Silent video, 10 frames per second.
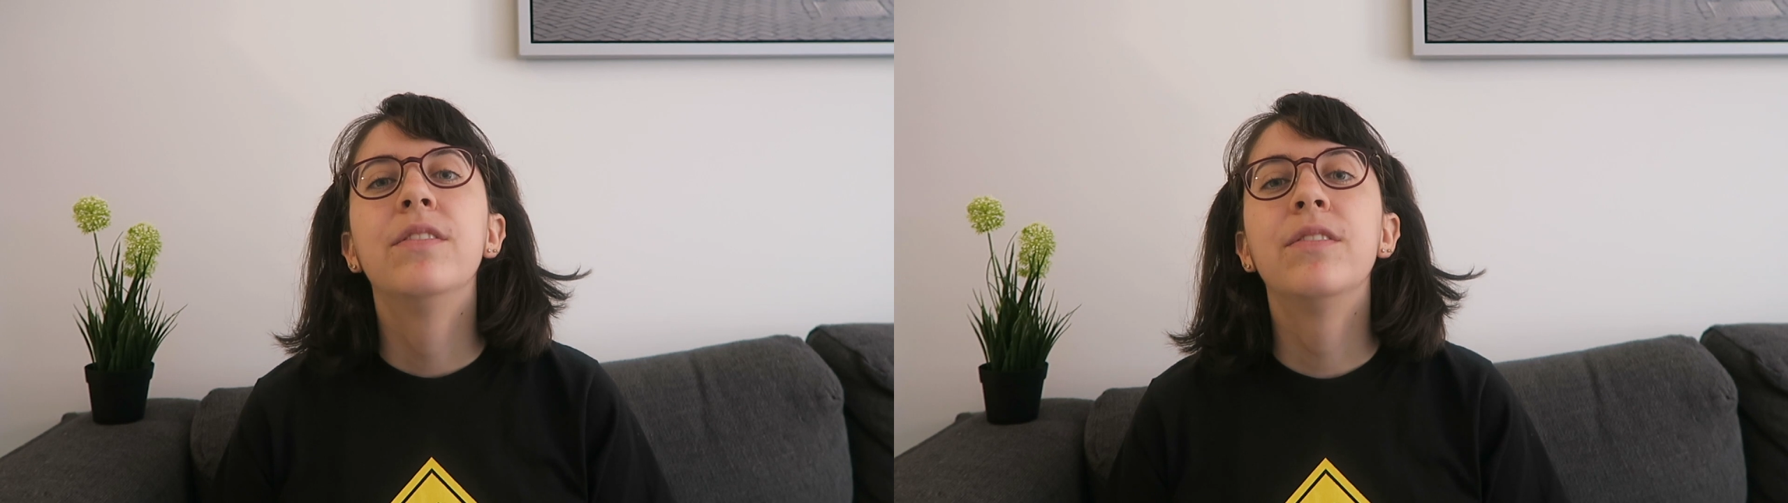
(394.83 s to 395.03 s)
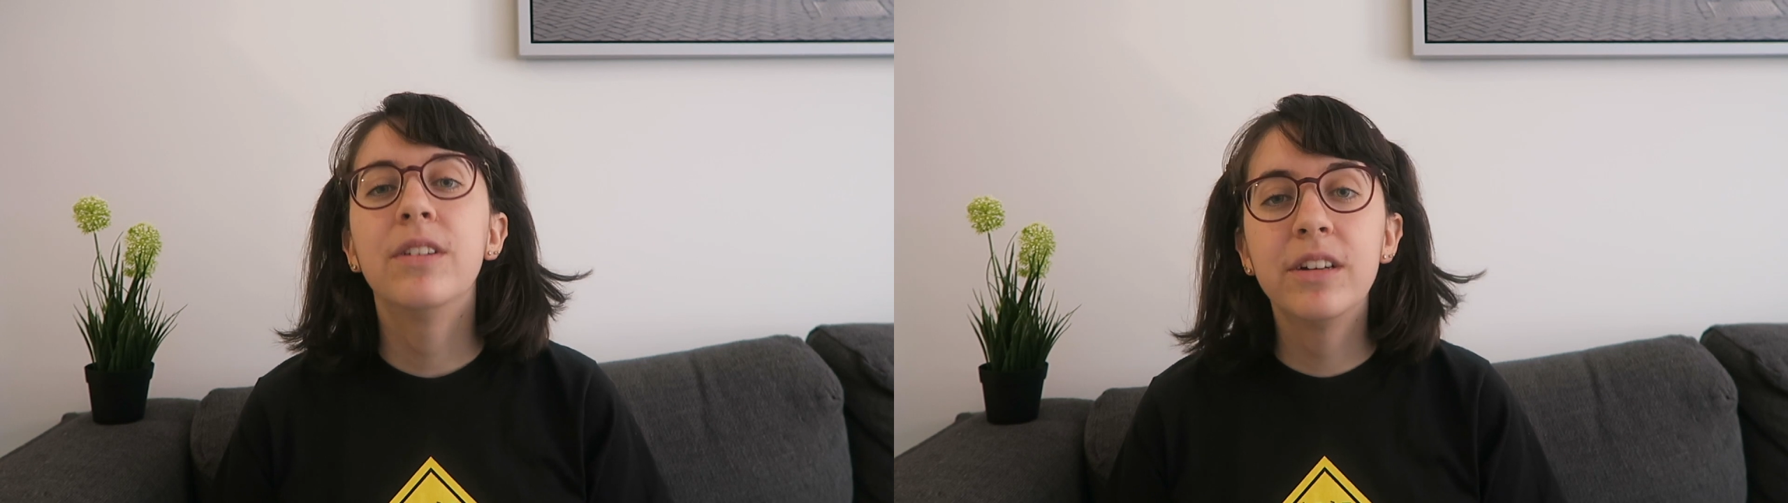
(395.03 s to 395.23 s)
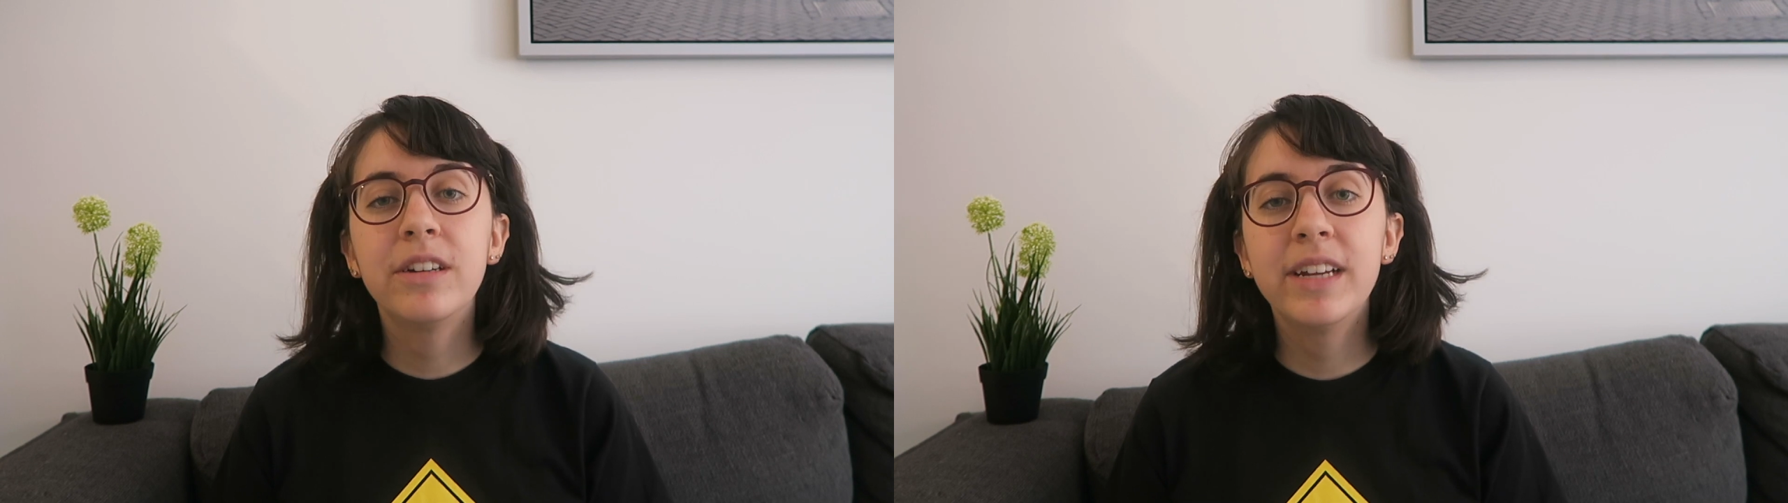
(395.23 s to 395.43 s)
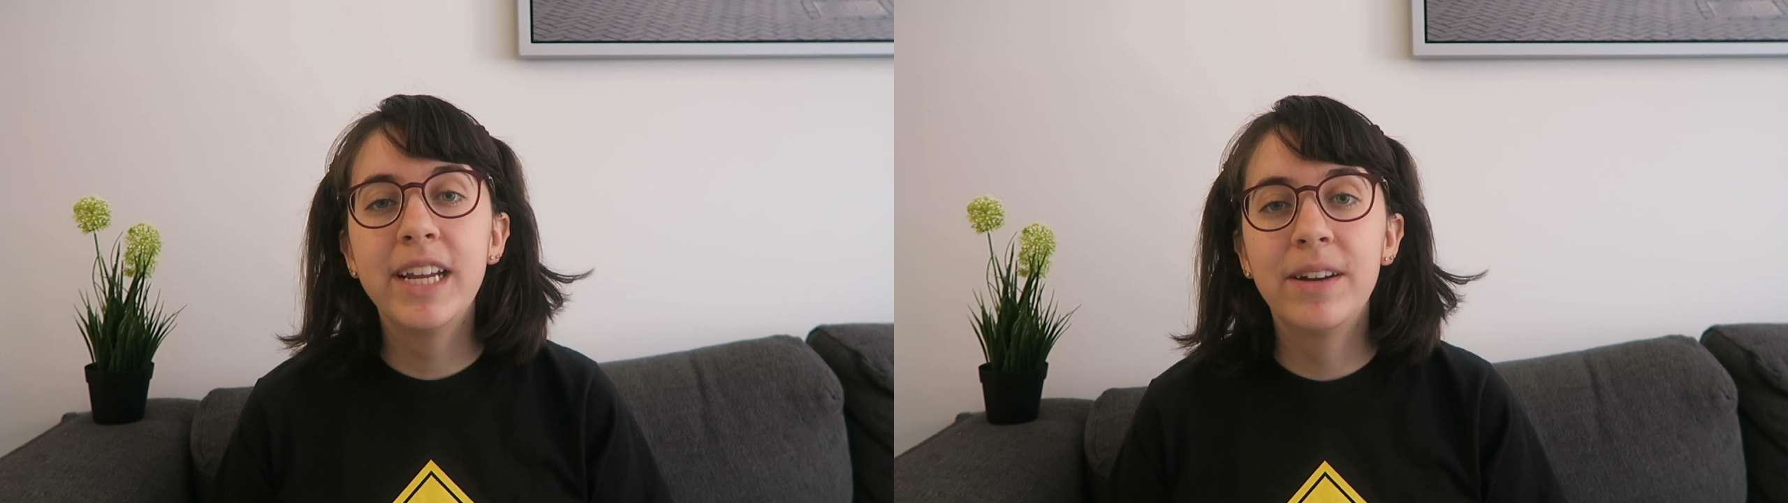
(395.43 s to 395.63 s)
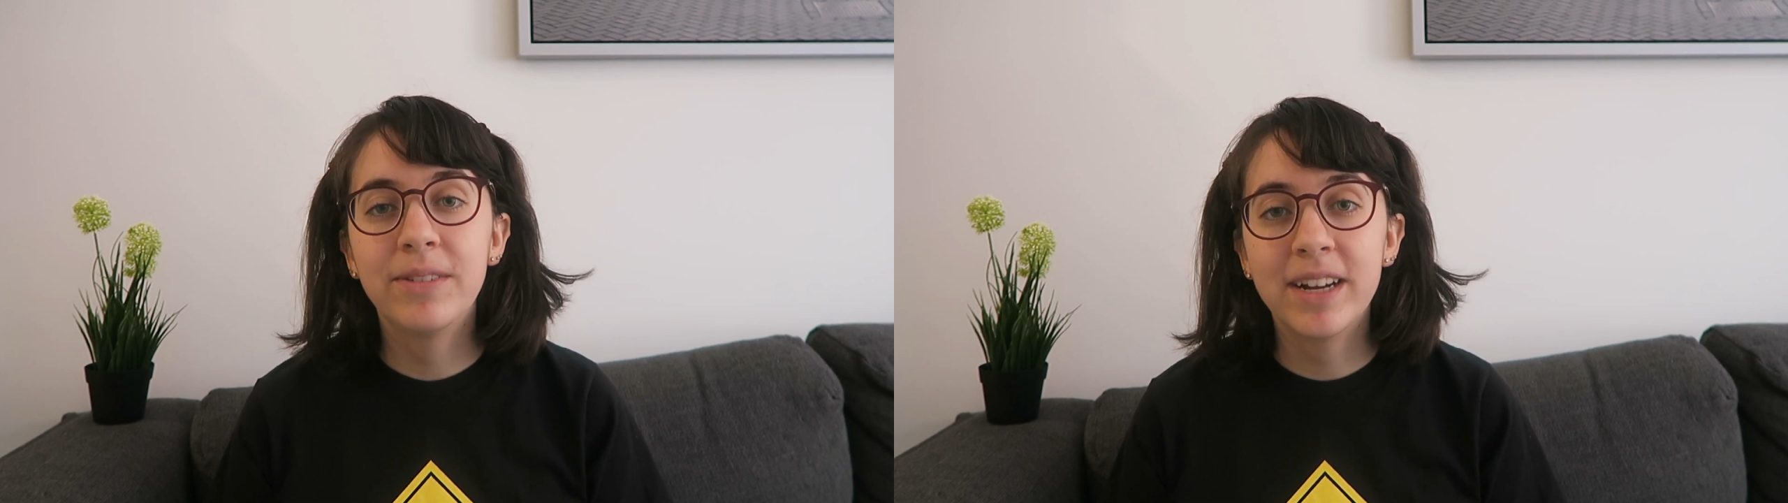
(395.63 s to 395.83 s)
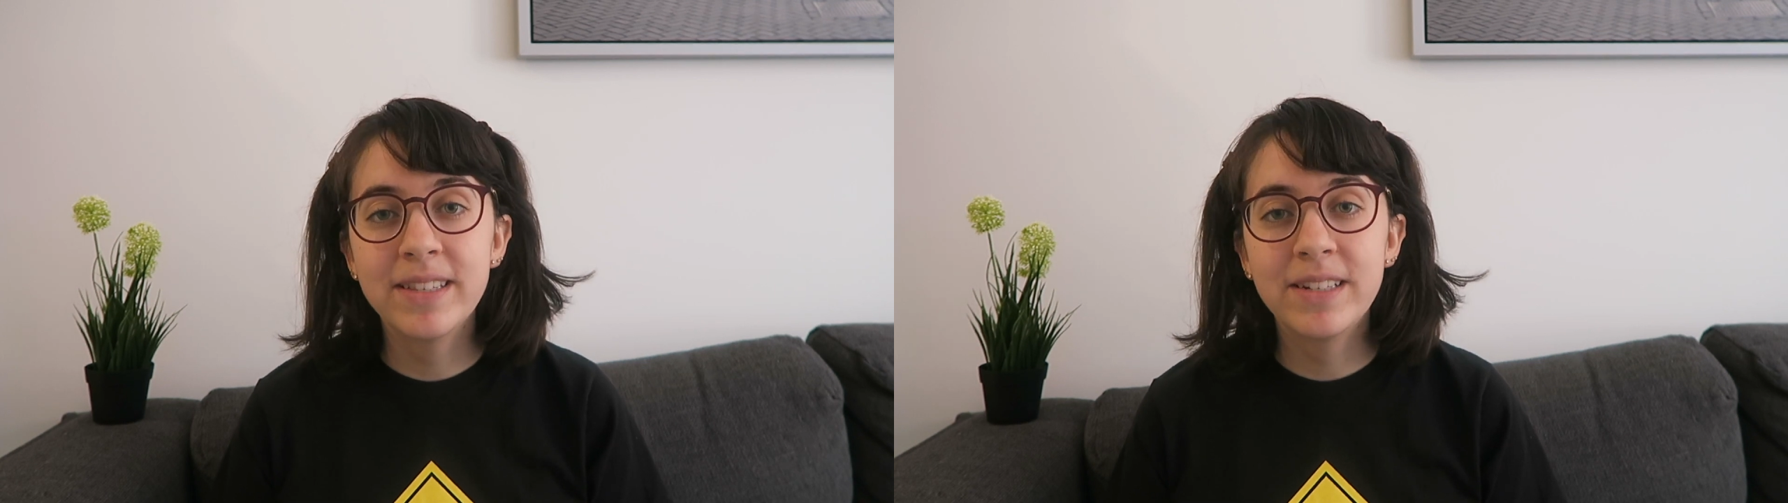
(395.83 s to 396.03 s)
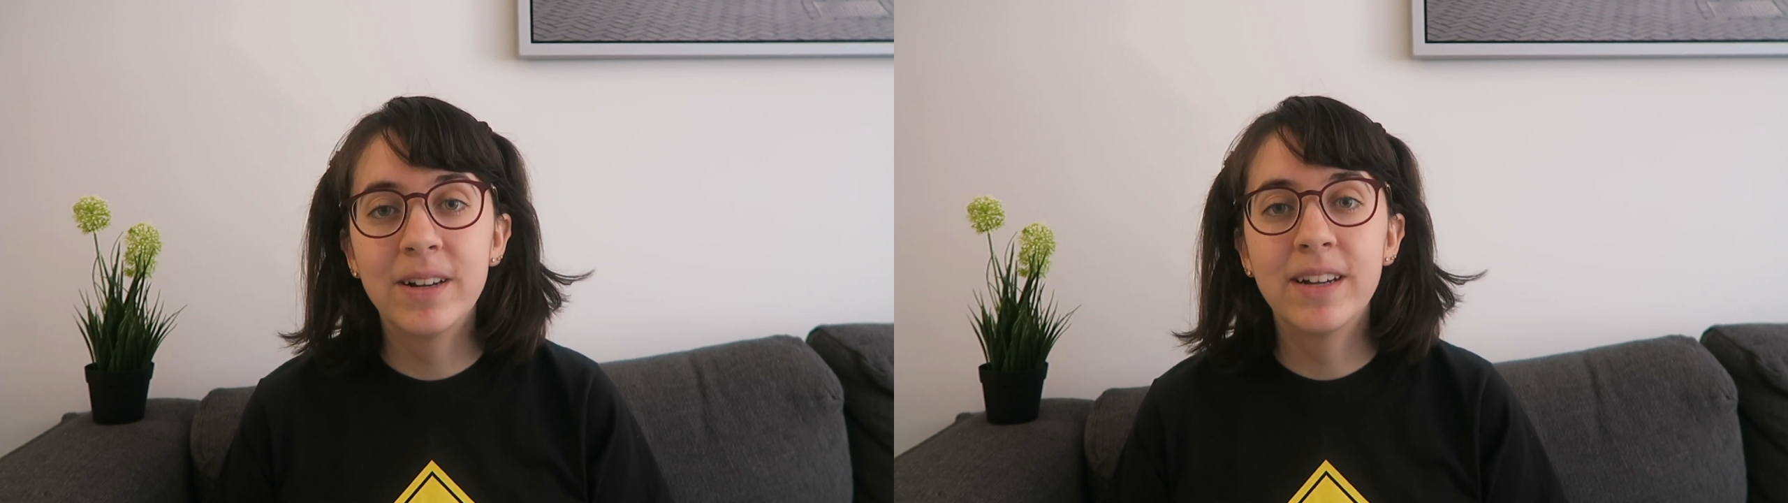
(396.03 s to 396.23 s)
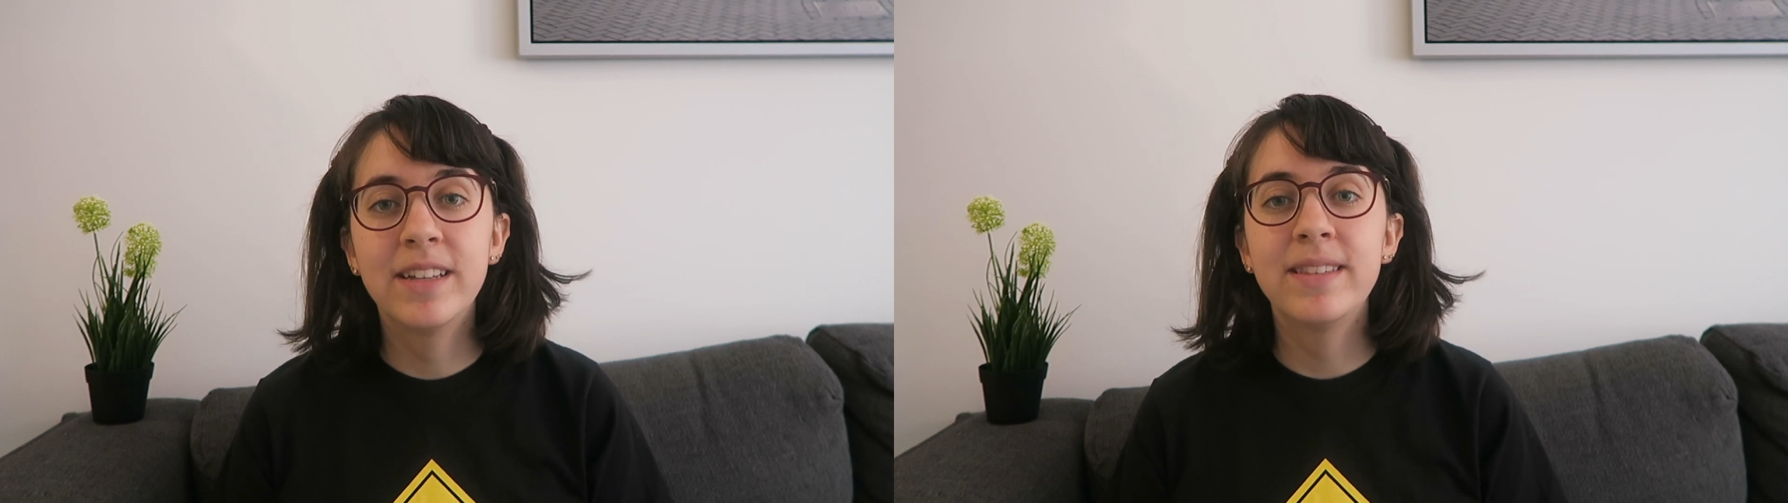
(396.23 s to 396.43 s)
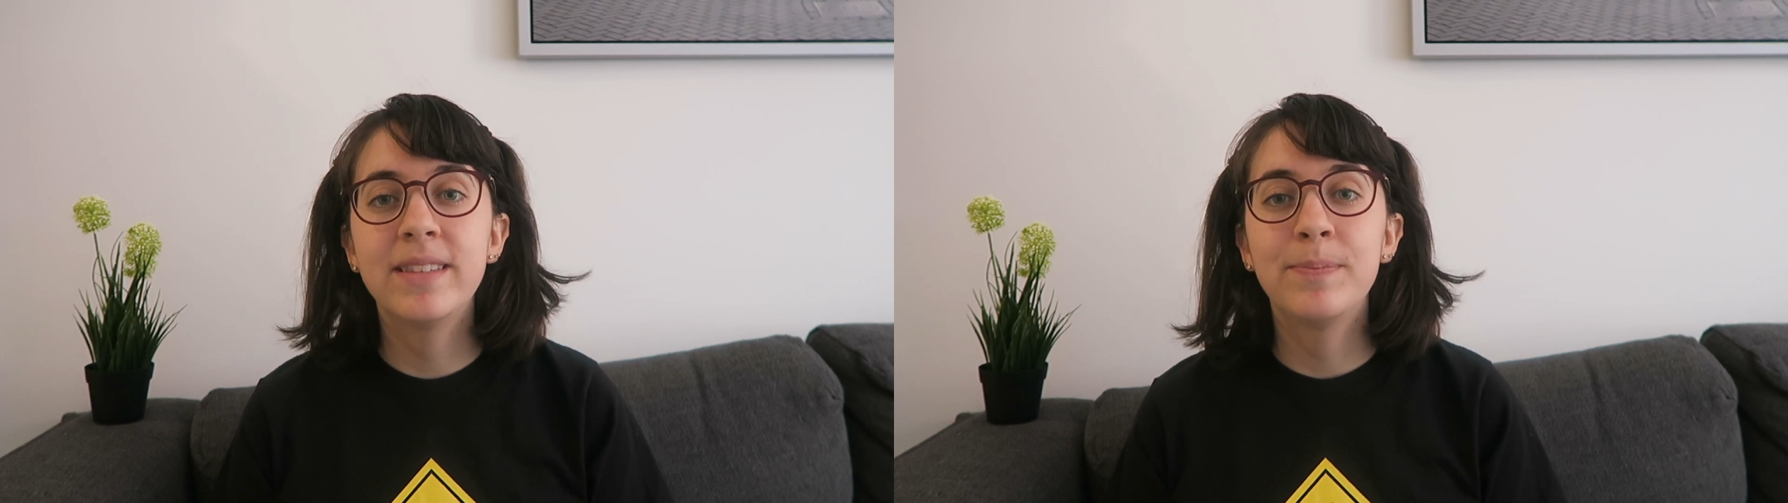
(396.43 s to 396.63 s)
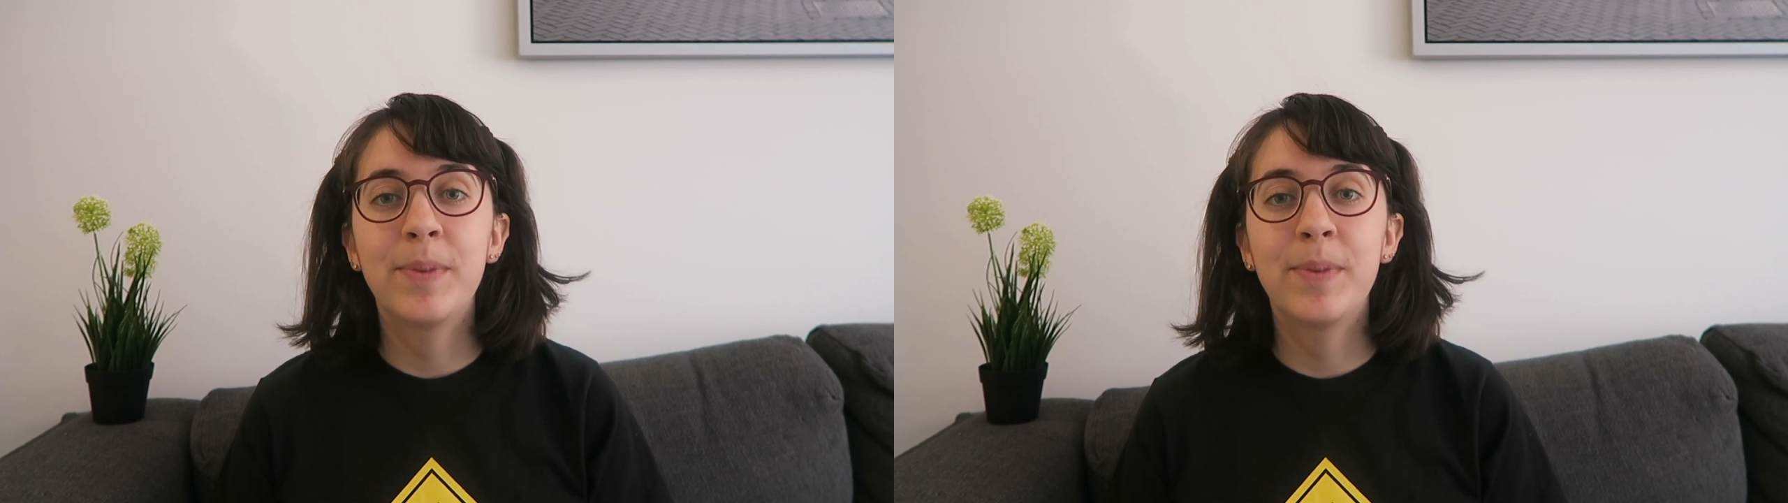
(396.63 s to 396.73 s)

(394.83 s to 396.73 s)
For ordering in restaurants,